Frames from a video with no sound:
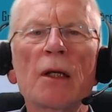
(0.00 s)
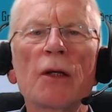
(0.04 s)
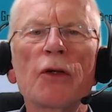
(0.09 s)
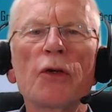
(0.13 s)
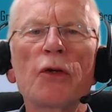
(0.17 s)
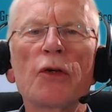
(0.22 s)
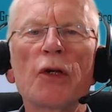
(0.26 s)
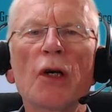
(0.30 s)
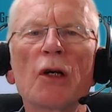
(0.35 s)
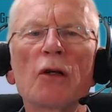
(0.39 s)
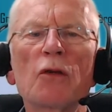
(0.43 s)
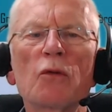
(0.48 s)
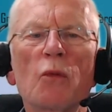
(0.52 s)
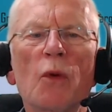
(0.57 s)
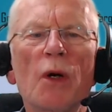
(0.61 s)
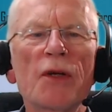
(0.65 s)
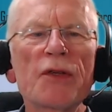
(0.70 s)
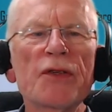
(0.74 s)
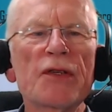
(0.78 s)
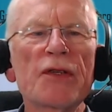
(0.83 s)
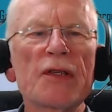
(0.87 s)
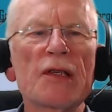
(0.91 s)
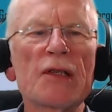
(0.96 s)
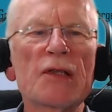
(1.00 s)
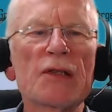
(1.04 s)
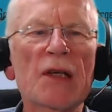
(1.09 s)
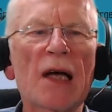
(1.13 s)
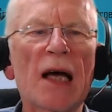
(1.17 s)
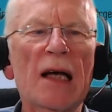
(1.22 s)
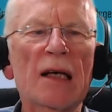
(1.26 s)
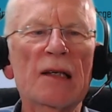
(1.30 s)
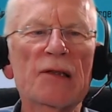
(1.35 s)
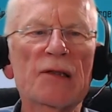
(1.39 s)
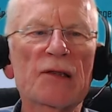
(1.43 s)
You don't want a
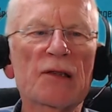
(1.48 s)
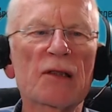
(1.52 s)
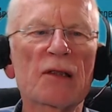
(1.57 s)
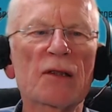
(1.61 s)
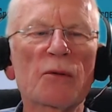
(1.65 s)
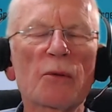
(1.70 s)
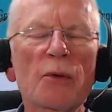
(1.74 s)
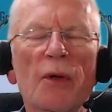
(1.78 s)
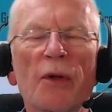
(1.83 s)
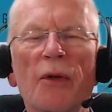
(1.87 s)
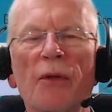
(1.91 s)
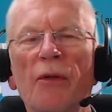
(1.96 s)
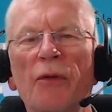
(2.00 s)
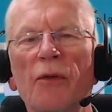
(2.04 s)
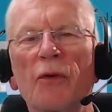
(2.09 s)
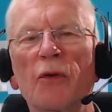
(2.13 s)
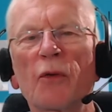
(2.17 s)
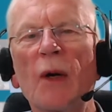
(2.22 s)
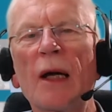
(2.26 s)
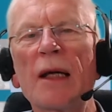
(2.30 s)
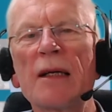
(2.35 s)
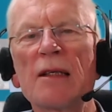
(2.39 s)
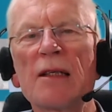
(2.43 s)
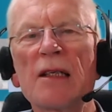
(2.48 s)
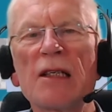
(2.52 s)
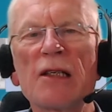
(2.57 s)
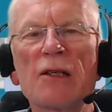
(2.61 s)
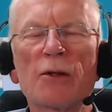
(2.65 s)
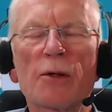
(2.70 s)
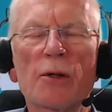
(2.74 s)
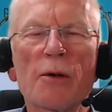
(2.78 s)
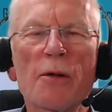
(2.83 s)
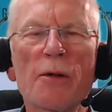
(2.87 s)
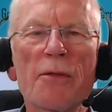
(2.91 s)
disaster with 20
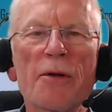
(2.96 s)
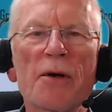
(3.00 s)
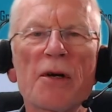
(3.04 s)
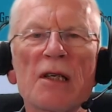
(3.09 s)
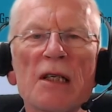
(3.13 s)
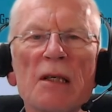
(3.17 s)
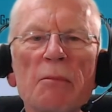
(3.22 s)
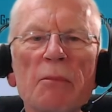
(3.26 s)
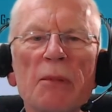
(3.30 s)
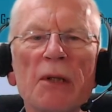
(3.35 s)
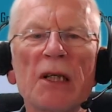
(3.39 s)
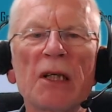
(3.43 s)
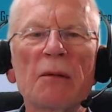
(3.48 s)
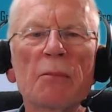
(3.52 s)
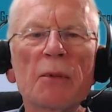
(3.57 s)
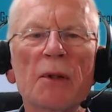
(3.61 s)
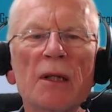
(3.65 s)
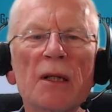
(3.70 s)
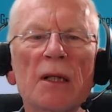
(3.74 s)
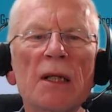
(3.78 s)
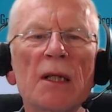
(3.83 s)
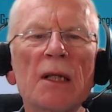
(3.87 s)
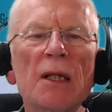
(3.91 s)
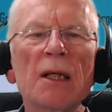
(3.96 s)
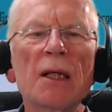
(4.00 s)
or 30 people